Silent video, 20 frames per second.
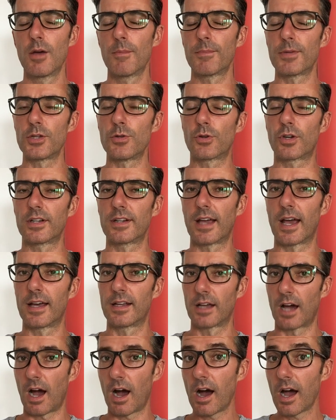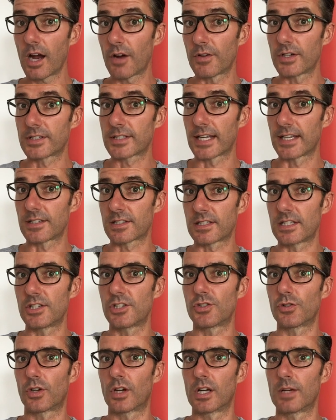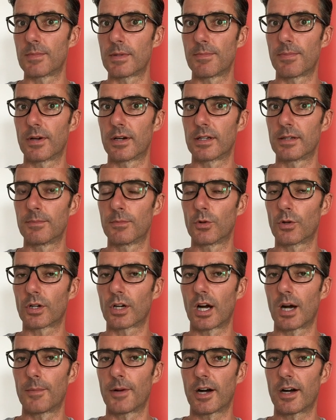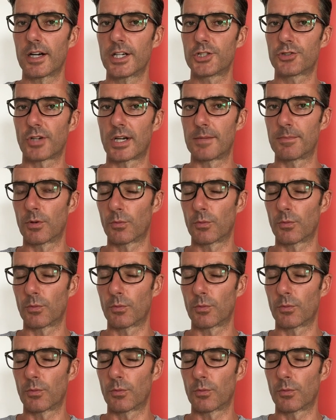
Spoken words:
but and at higher intensities, you're going to be burning more carbohydrate.